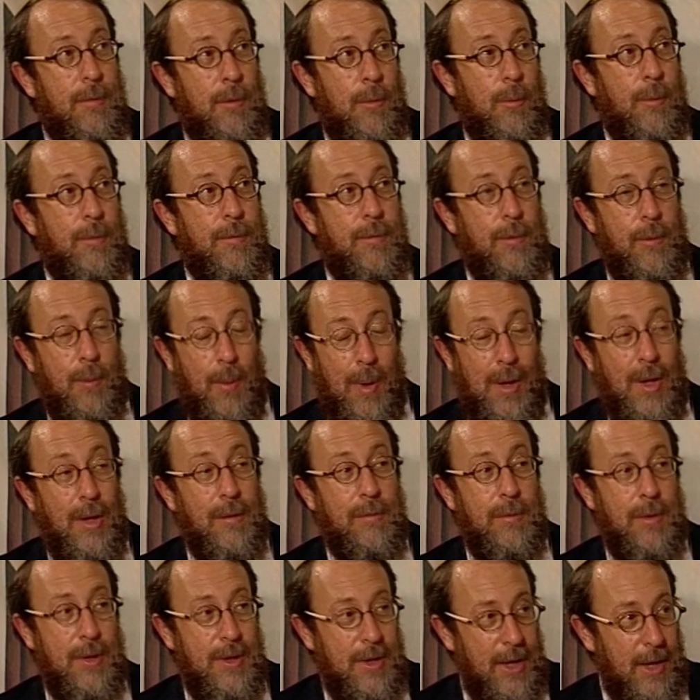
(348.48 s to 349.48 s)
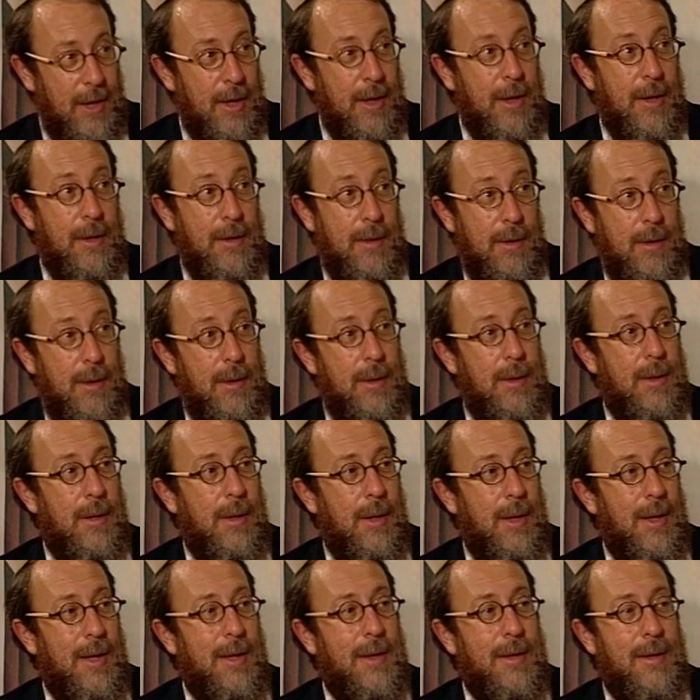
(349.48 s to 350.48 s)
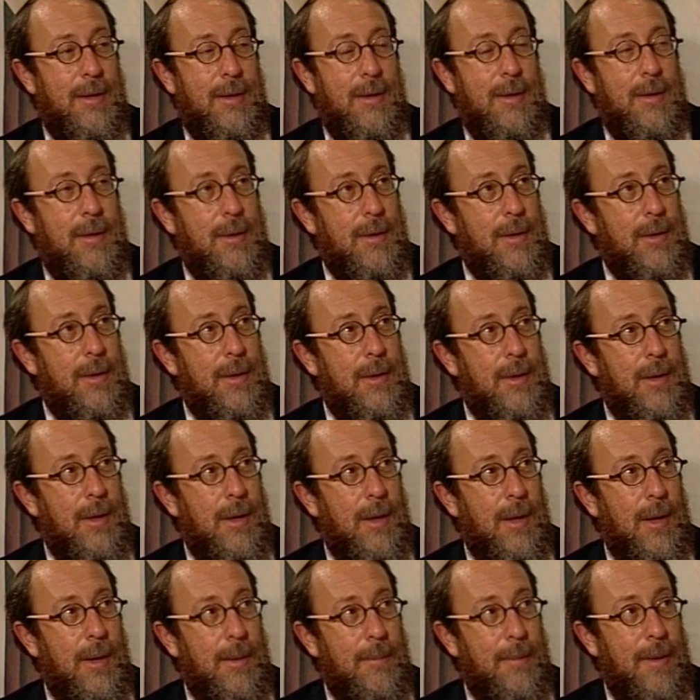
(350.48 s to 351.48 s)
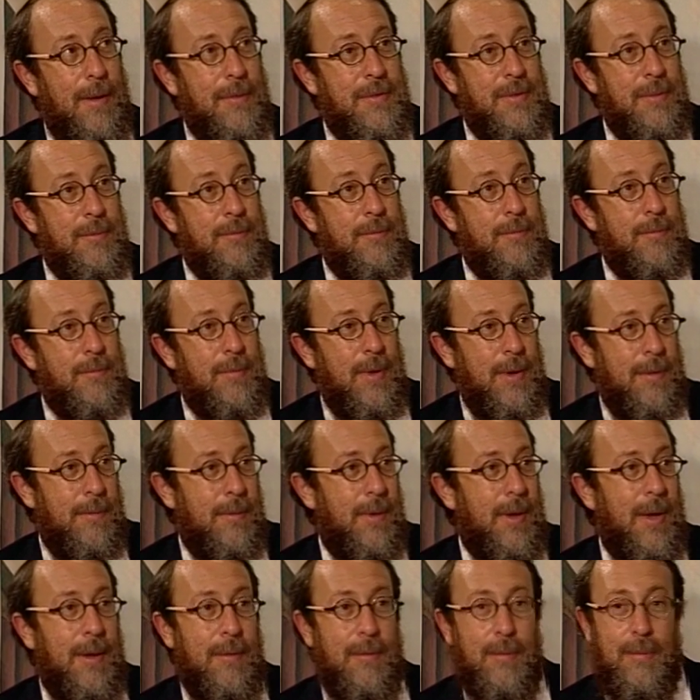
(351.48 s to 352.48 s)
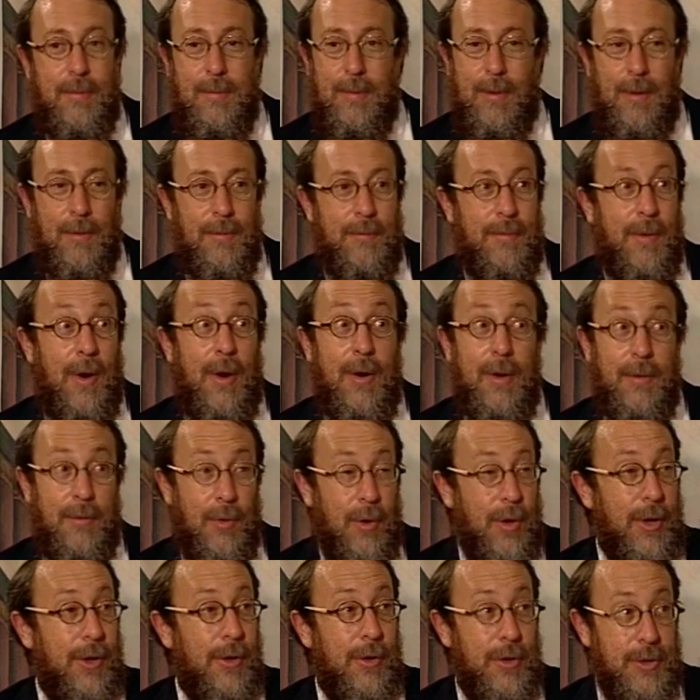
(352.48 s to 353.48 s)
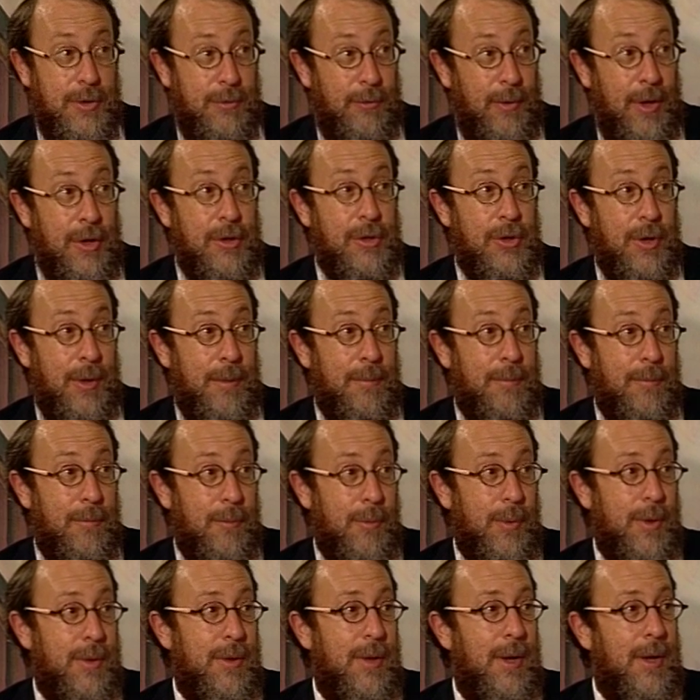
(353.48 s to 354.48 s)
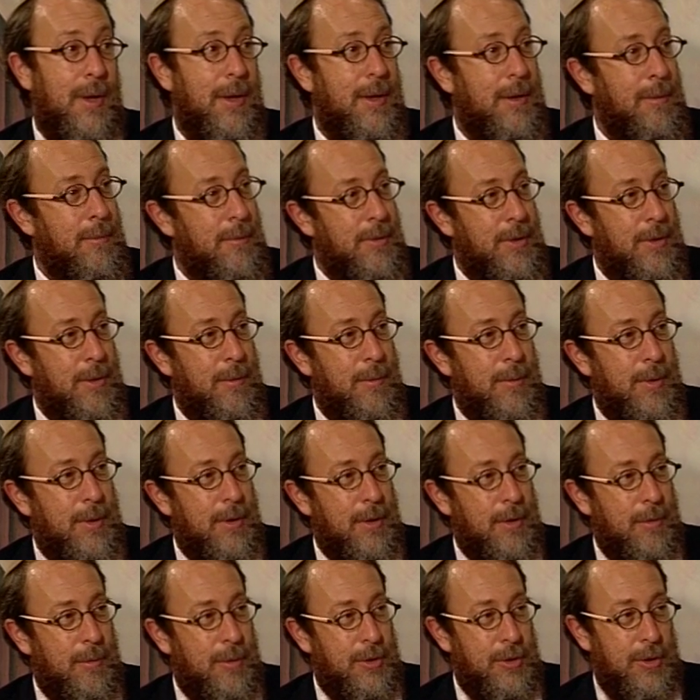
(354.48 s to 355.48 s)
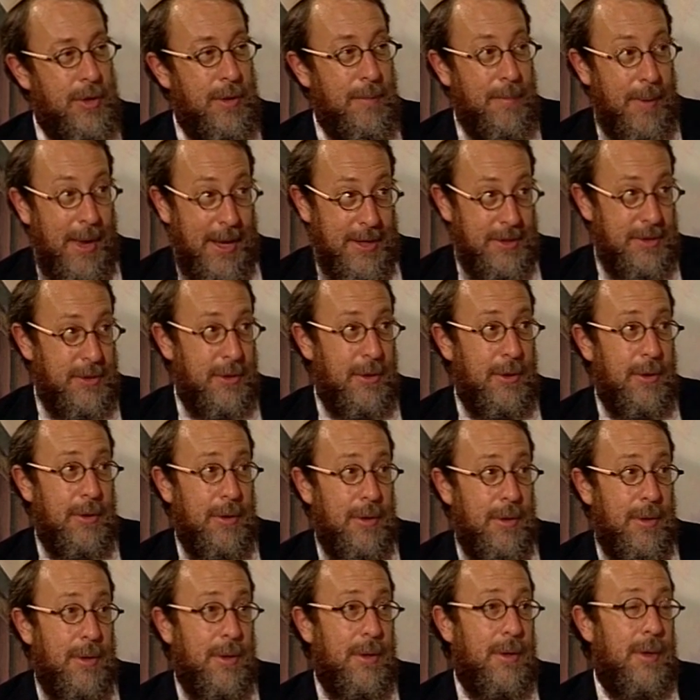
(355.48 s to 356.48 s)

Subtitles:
for well over a decade, and have a very, very close friendship with a Christian pastor.